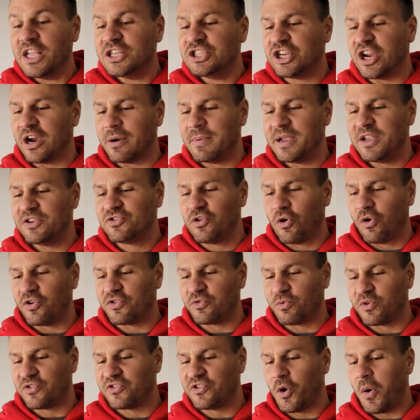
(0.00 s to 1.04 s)
Jeremy and
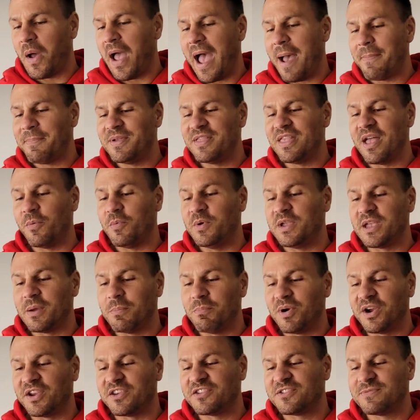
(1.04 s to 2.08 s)
George, we're so happy that we
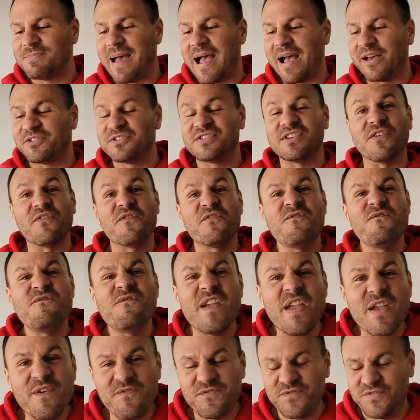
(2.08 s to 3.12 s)
can bring smiles to
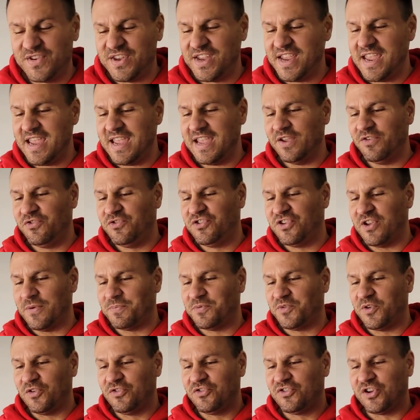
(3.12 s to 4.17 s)
50 Egyptian
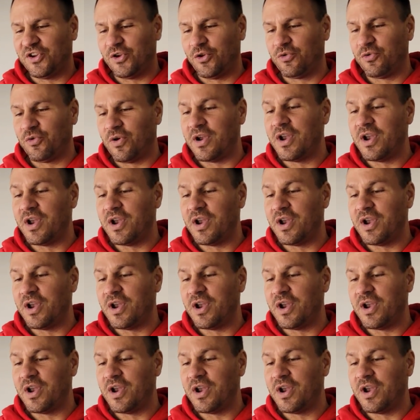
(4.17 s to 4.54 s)
oh children.